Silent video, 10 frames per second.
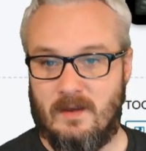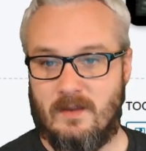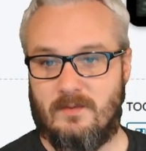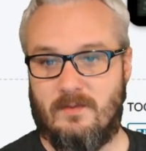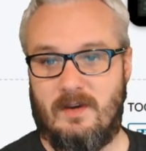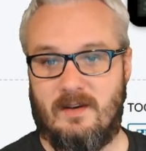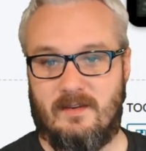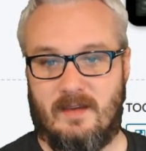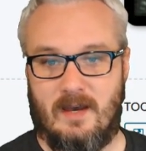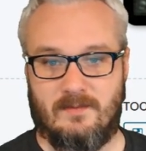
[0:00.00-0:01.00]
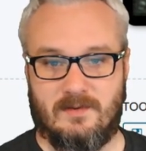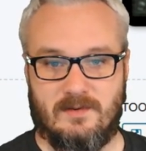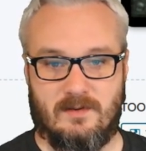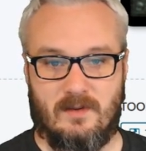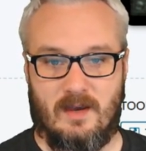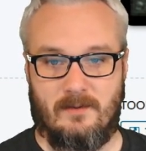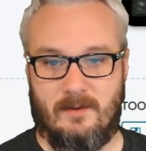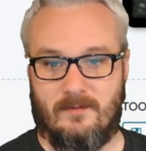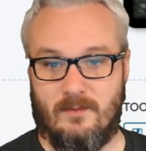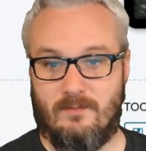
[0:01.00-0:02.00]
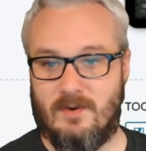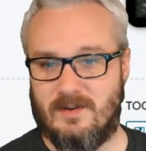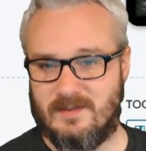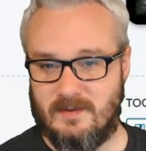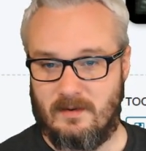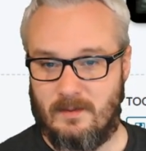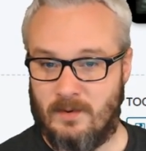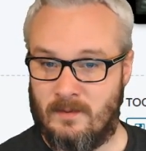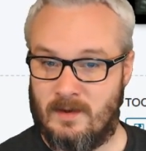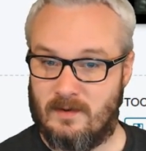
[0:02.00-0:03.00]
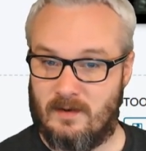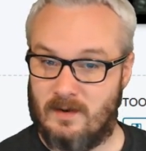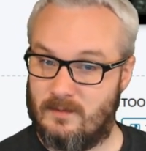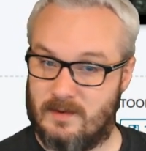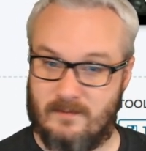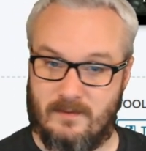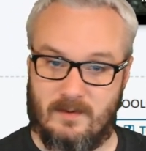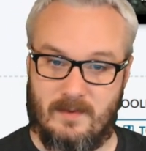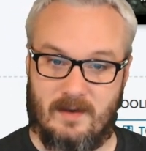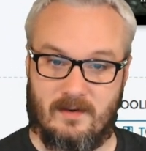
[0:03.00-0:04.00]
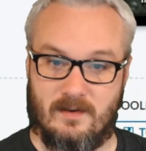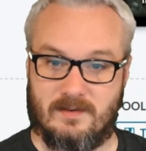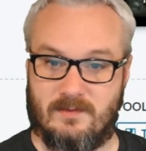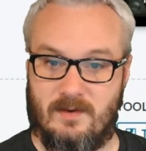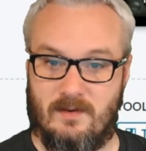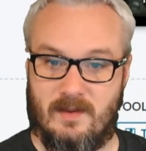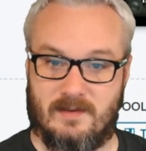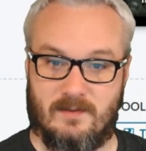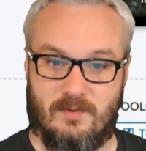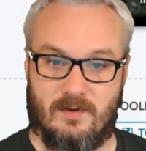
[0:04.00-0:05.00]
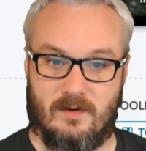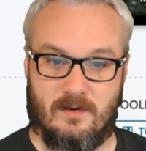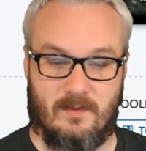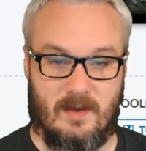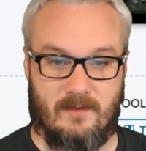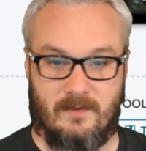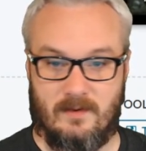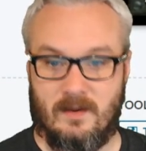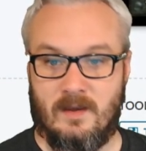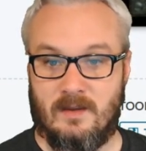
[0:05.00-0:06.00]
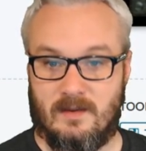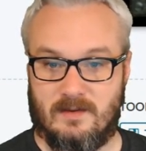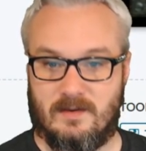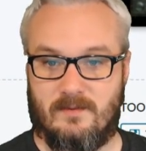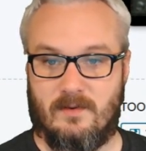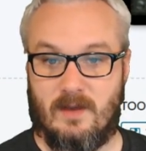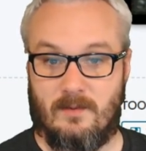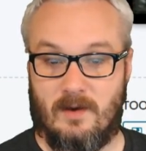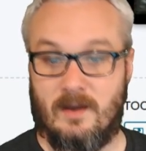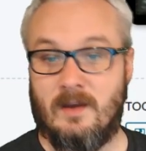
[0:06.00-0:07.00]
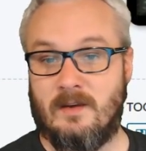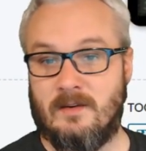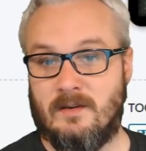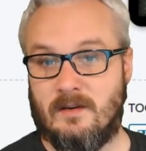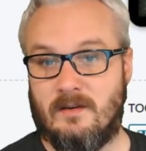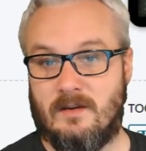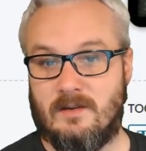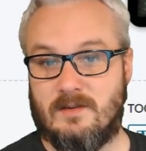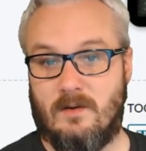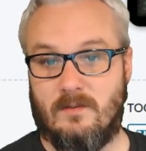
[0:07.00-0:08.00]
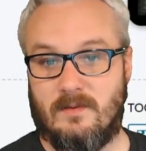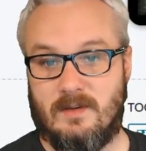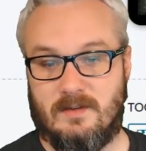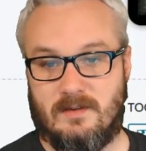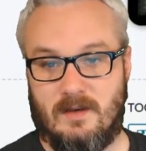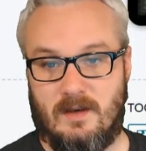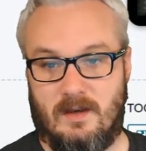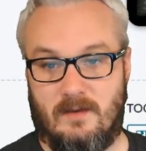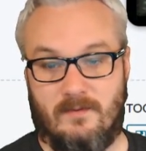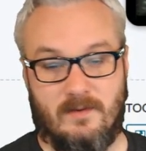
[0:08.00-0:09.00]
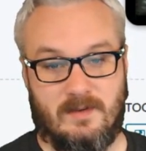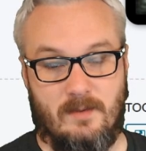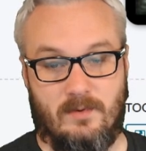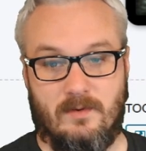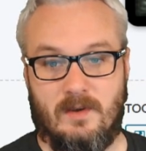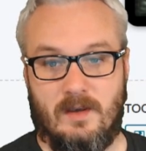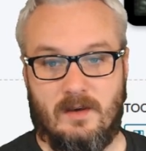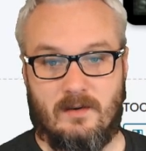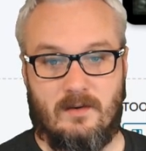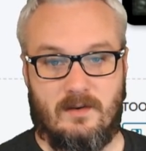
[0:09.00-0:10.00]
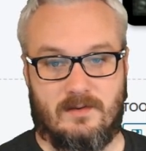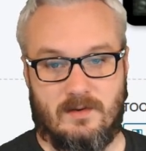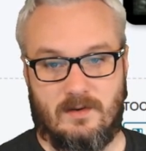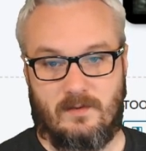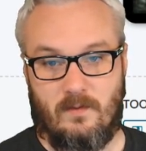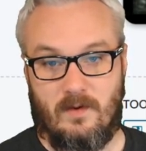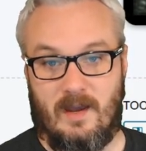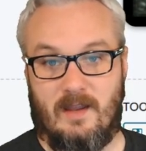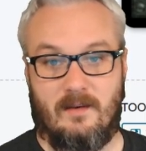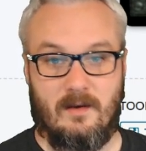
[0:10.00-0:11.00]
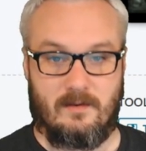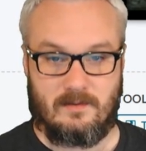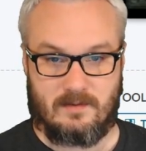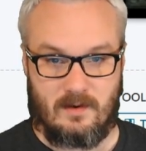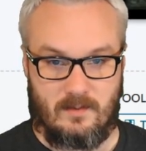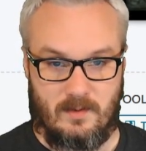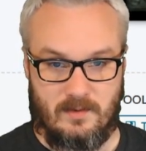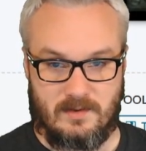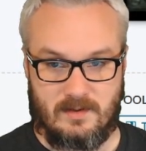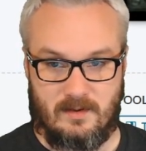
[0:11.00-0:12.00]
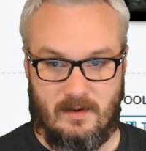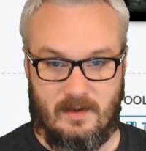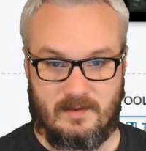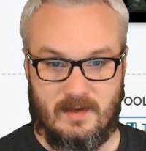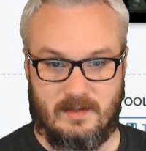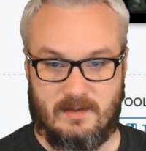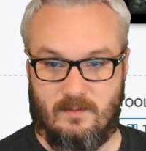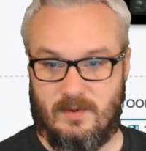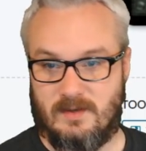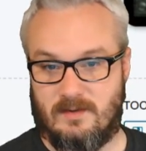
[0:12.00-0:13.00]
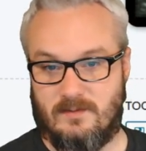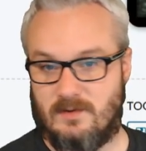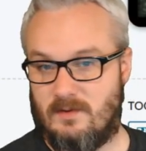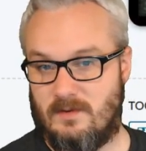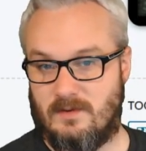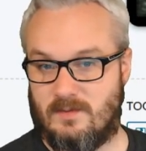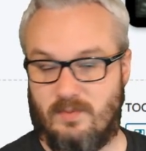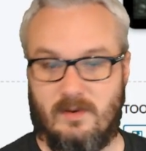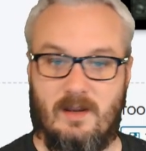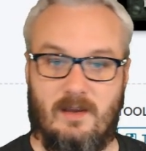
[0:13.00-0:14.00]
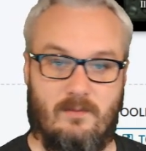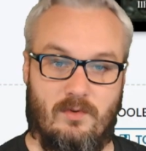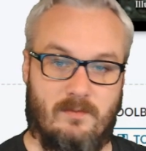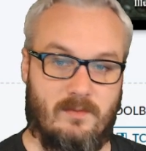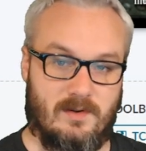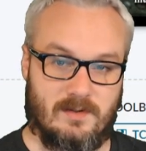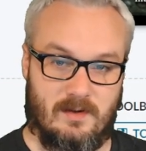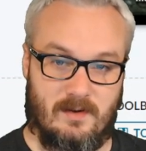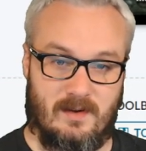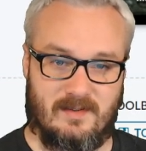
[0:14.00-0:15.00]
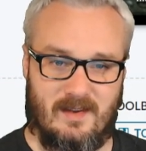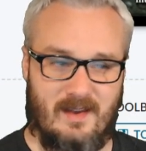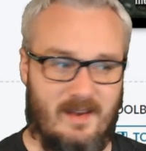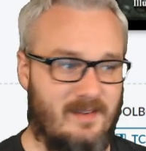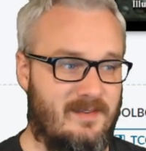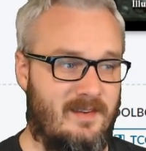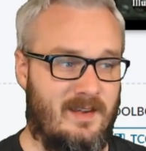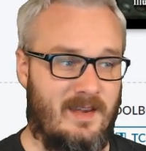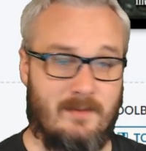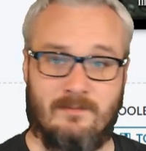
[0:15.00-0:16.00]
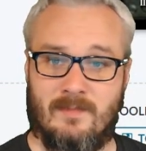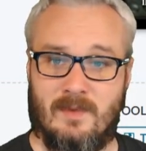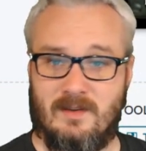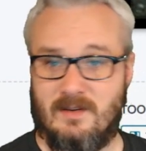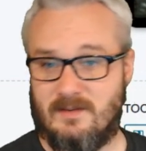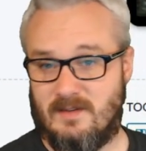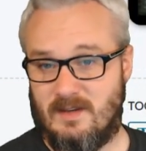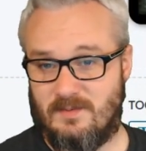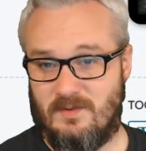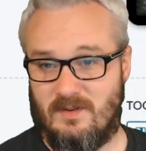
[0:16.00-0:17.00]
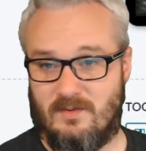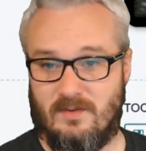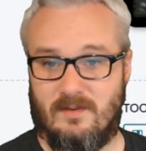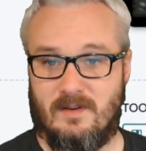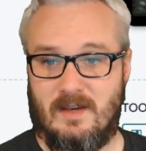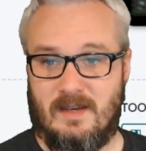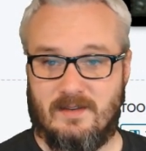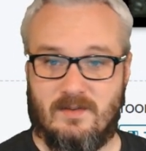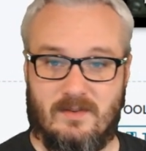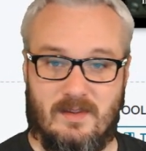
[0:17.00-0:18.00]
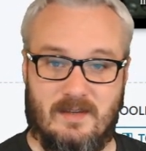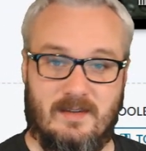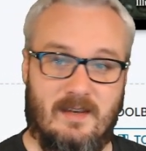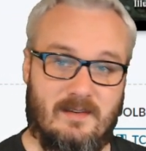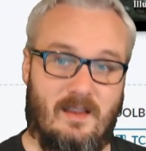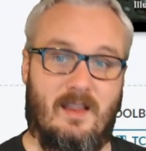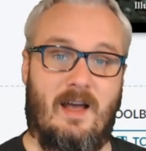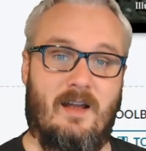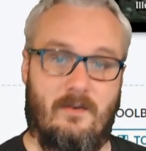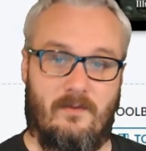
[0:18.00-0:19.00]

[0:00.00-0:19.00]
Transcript: 3 and a tap, search your library for mercenary permanent card with converted mana cost 3 or less and put it onto the battlefield. Then shuffle your library. So this, for example, could search for another zombie mercenary assassin. Plus, I'm sure there's plenty more mercenaries else in the game. So that's pretty cool. So this has a lot of